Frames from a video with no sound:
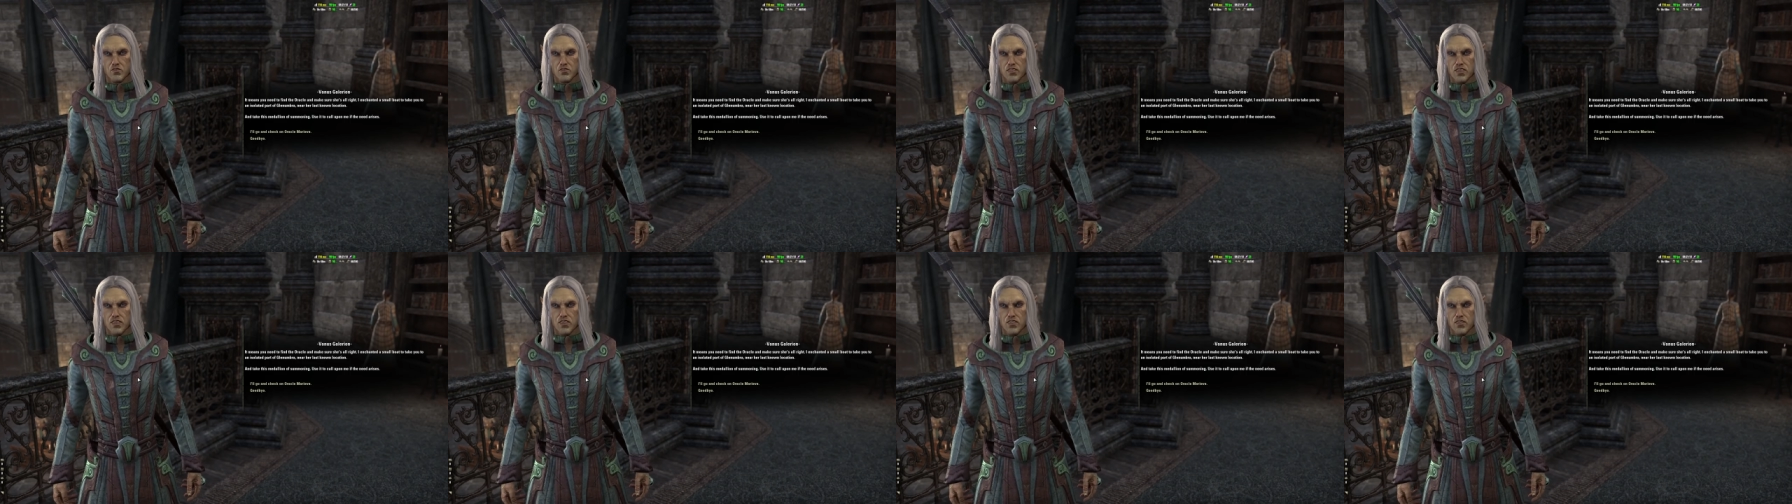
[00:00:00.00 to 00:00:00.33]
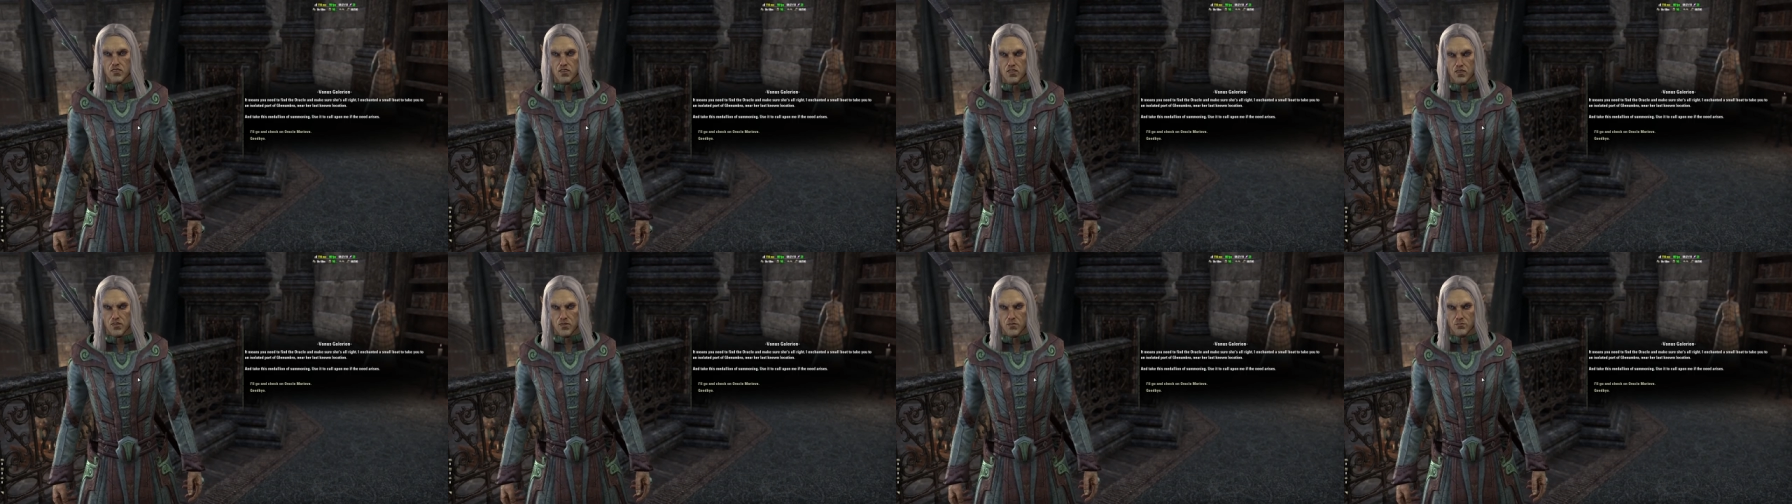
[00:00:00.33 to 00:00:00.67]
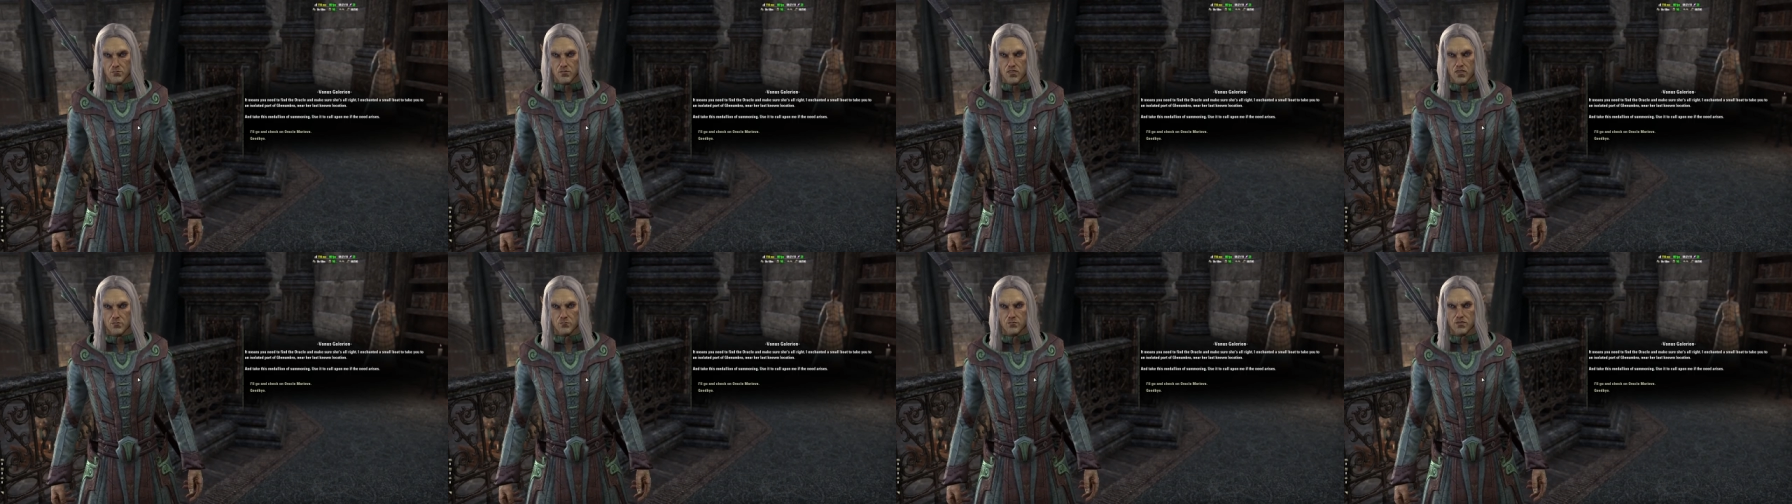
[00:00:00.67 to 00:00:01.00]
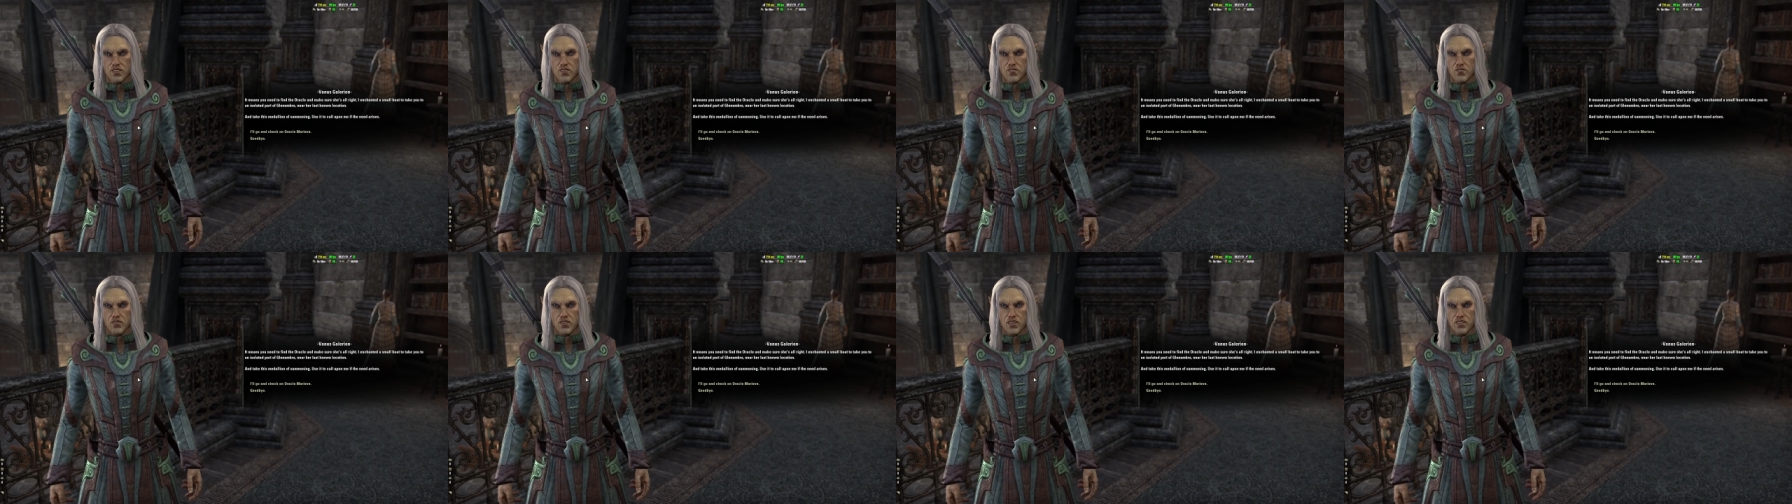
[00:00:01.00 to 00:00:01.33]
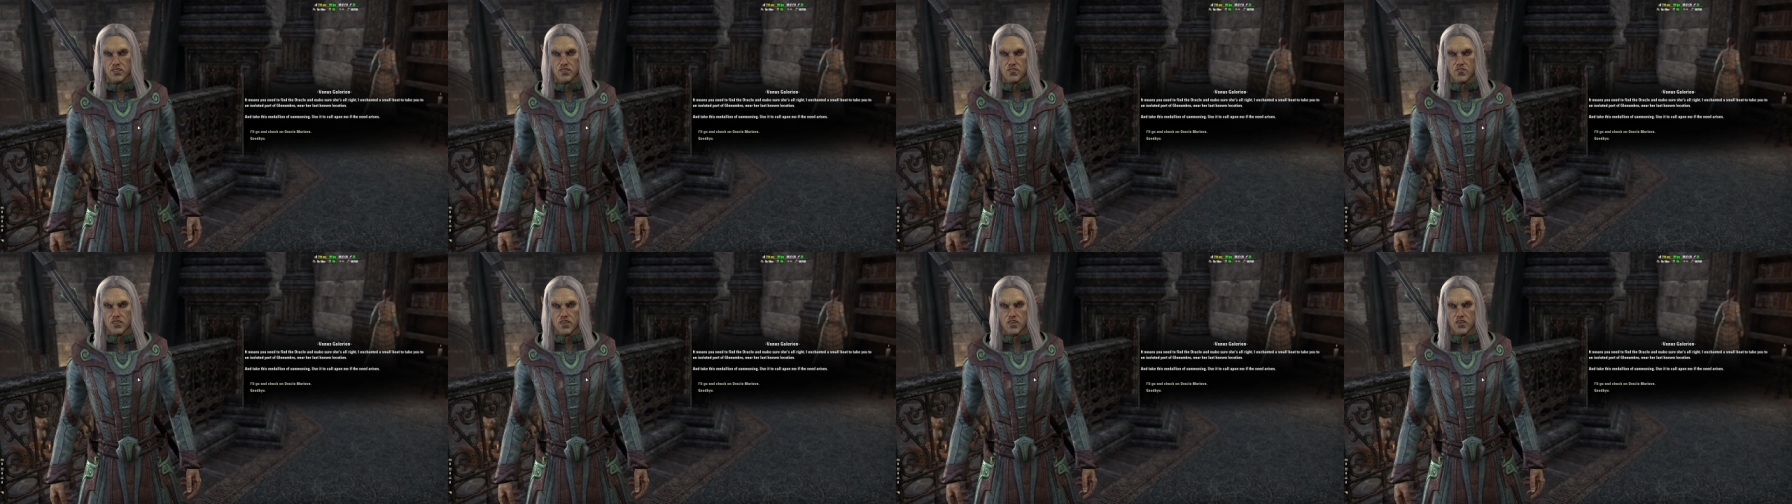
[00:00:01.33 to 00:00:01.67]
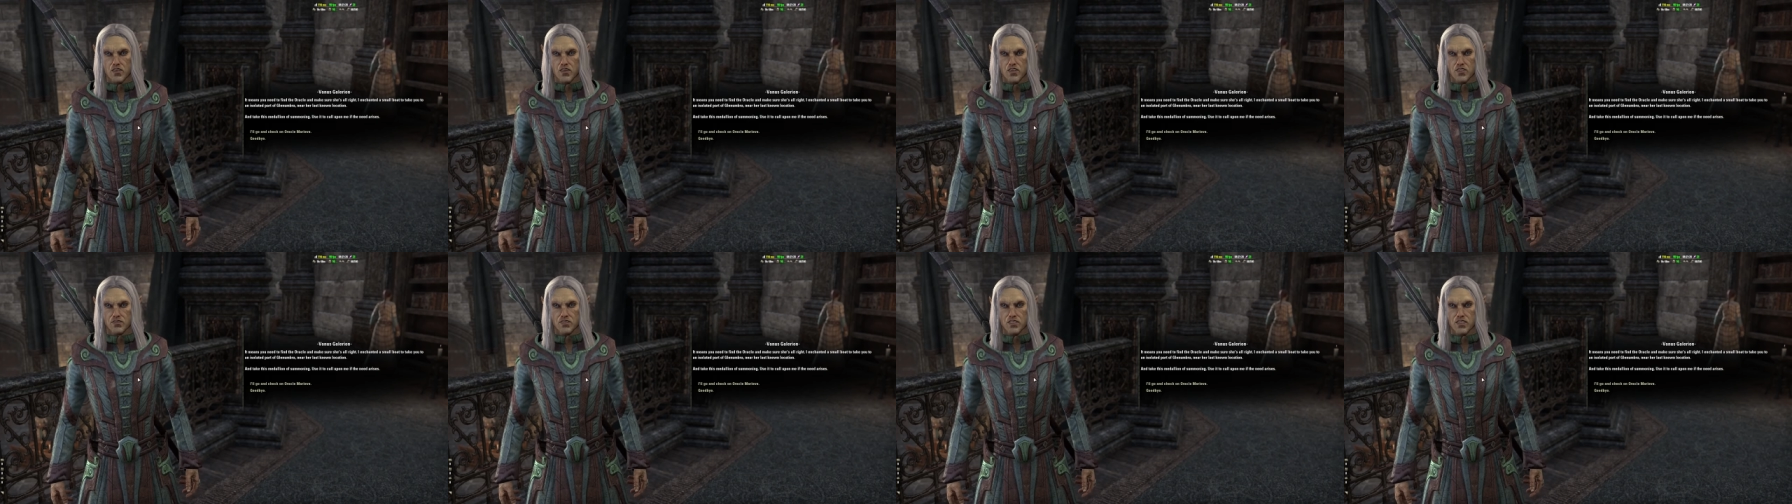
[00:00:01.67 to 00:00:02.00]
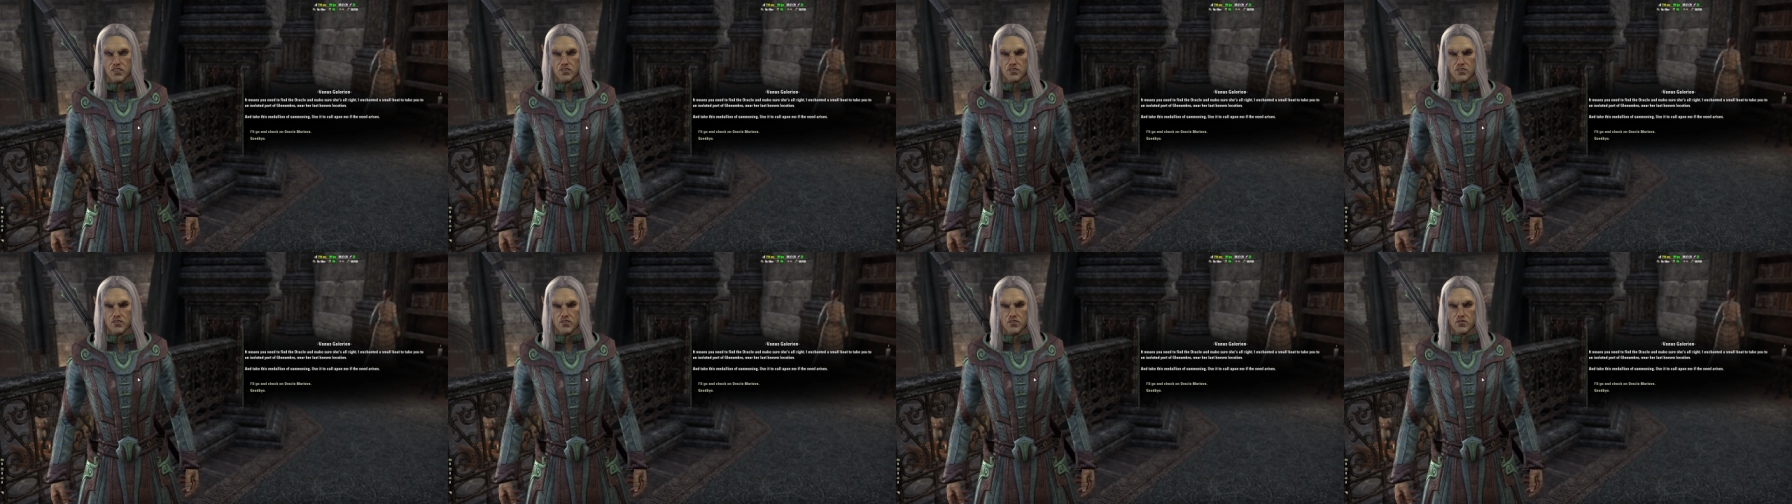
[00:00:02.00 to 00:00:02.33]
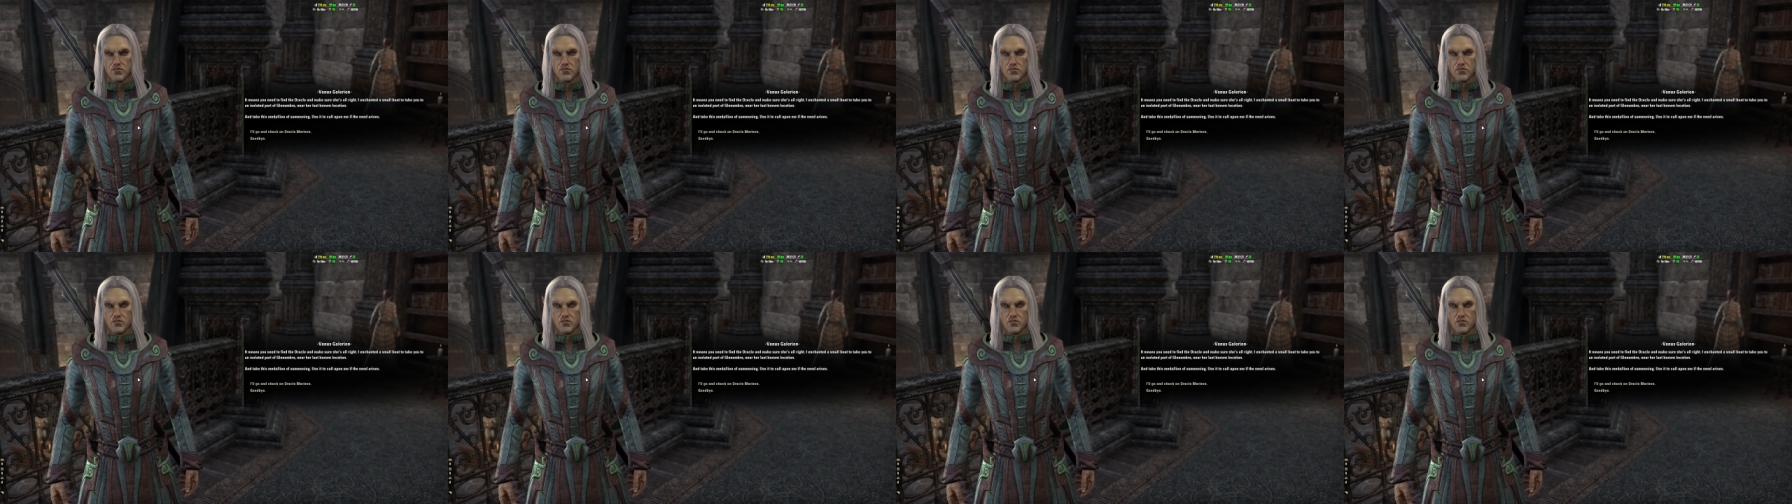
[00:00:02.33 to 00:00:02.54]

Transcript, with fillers: Use it to call upon me if the need arises.